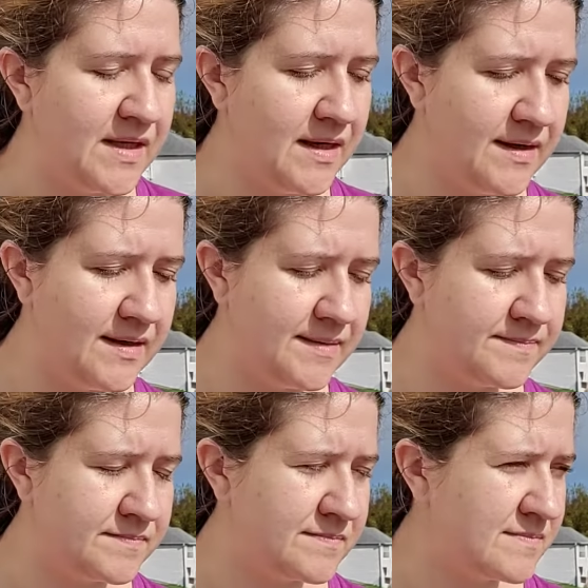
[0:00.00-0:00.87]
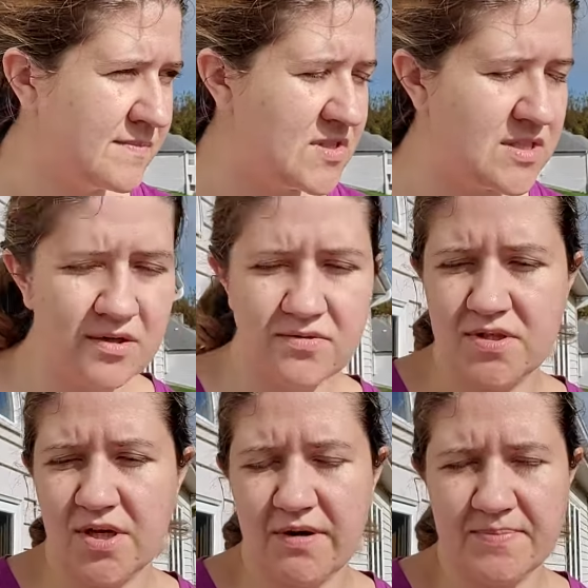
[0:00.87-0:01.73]
Um, so
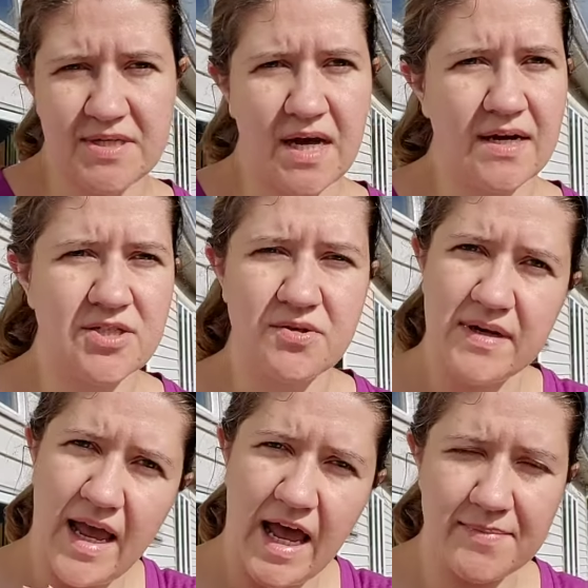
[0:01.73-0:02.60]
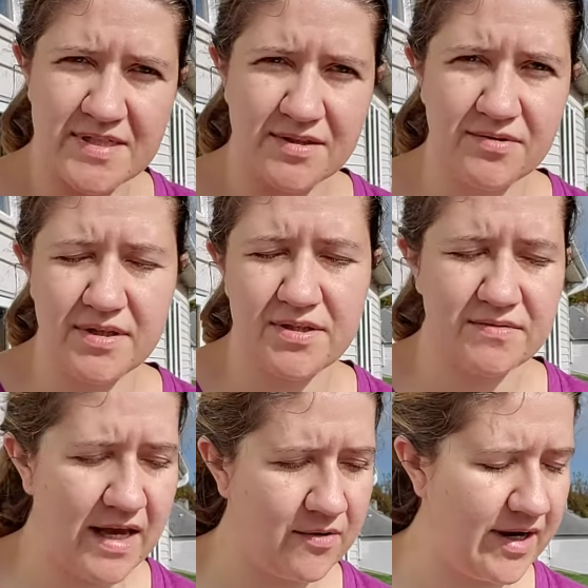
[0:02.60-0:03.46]
toe-up socks, you could absolutely
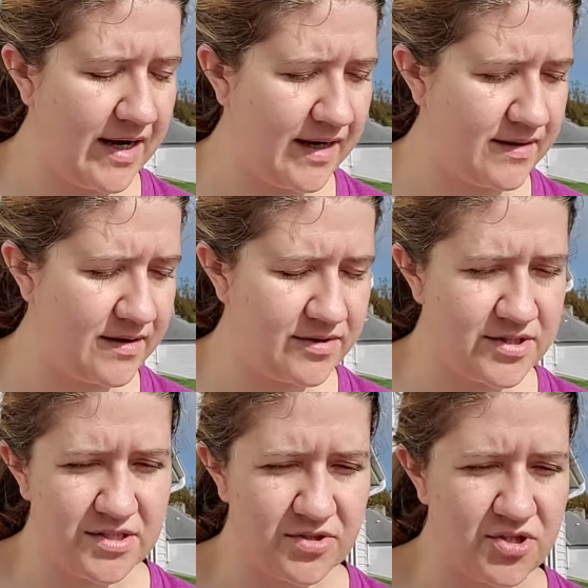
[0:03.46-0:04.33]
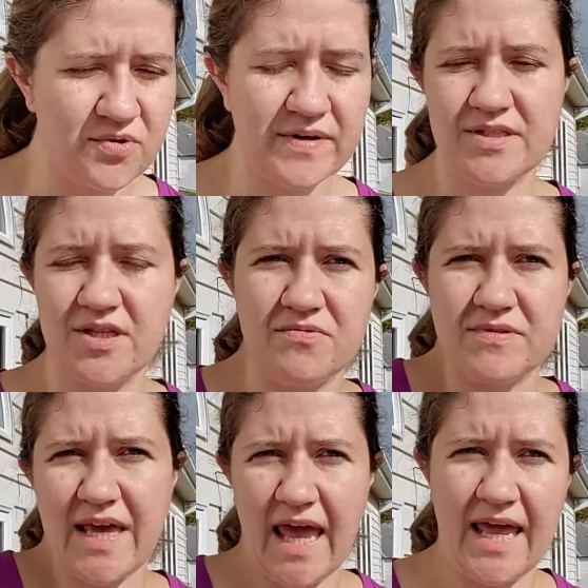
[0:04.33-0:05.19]
do that way. There's, there's no reason that you
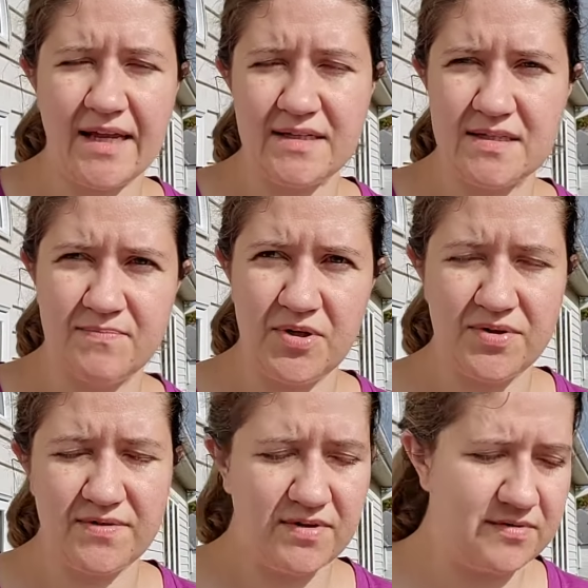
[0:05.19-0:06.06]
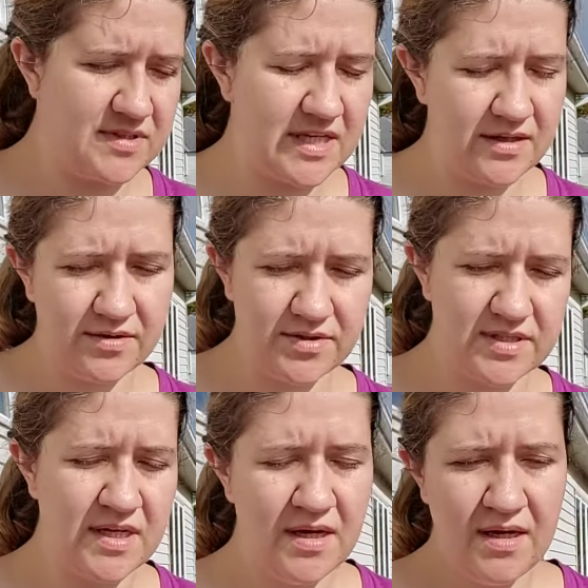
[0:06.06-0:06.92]
can't. Both of those
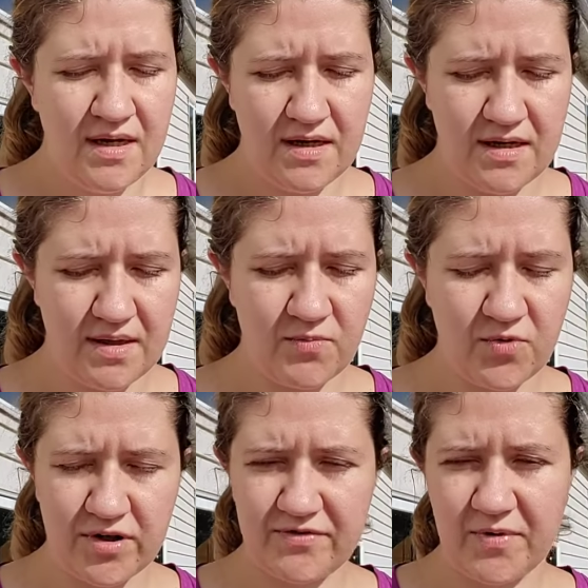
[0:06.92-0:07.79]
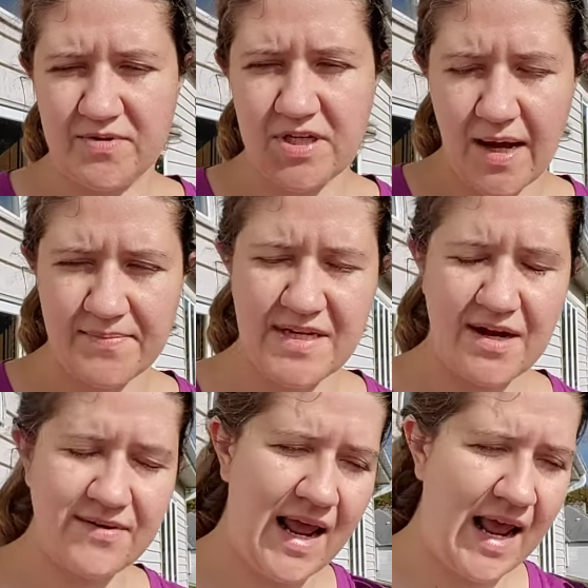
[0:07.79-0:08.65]
heels um, work for
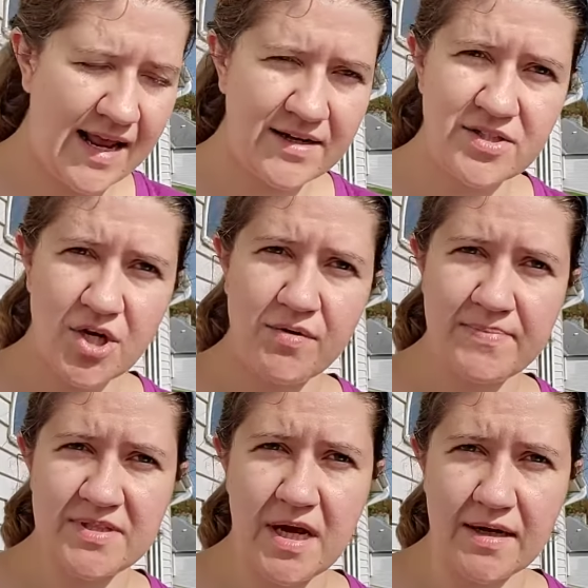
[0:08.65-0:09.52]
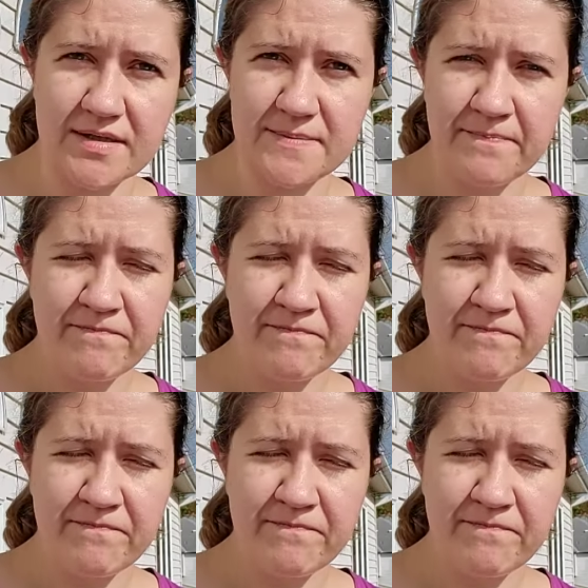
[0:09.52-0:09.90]
top-down and toe-up socks.